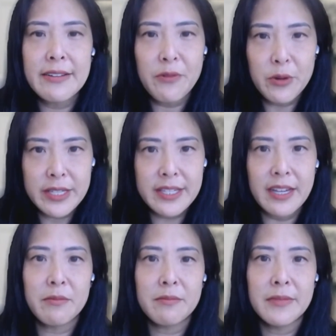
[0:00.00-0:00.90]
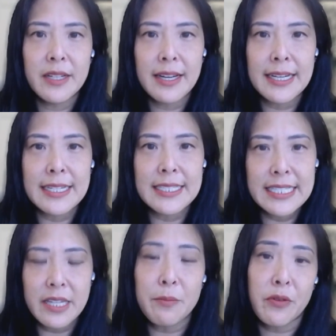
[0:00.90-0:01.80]
for some uh,
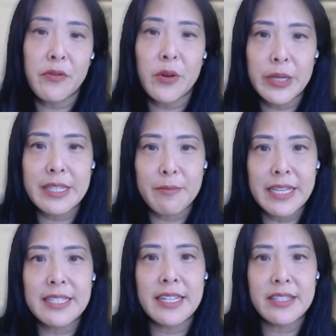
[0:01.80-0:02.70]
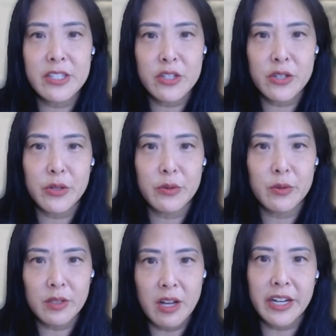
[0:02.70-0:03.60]
in some portfolios it makes sense
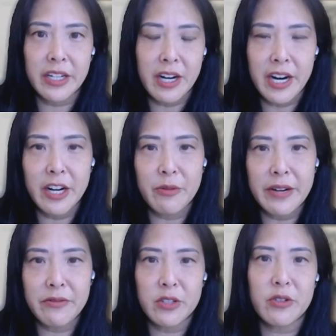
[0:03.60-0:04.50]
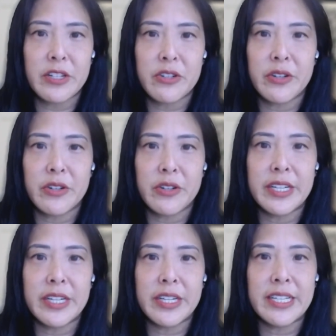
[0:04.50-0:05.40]
to lock in a higher rate for treasuries.
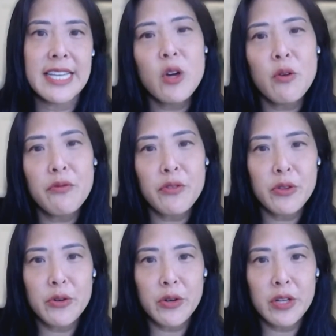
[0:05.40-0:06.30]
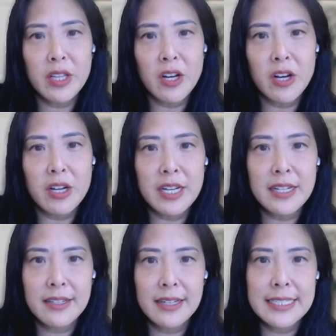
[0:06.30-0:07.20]
And if you go further along
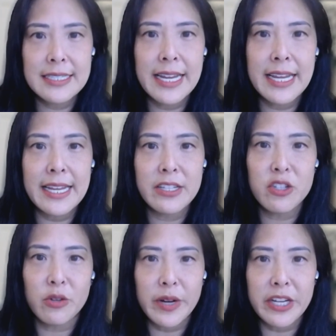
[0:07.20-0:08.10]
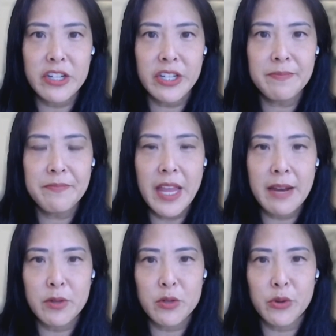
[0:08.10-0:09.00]
in duration
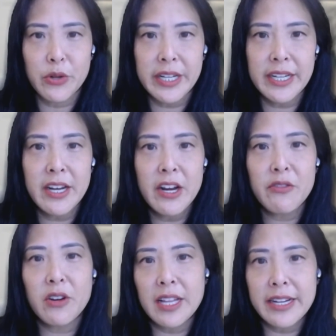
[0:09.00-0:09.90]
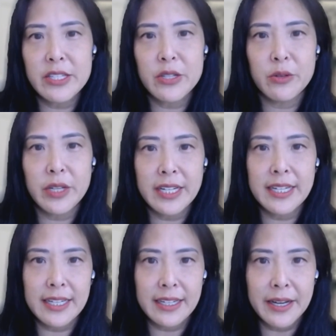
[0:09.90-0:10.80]
and maturity for clients who yeah. need
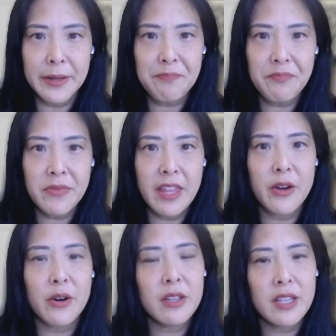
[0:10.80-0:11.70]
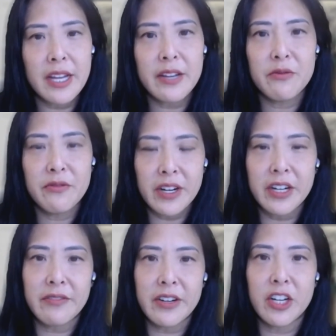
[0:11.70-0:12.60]
income, there are a lot of
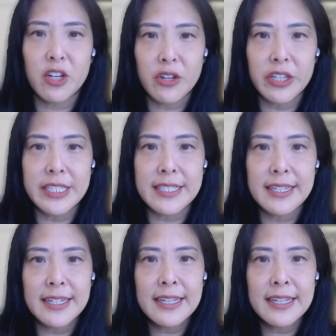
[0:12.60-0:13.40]
very very good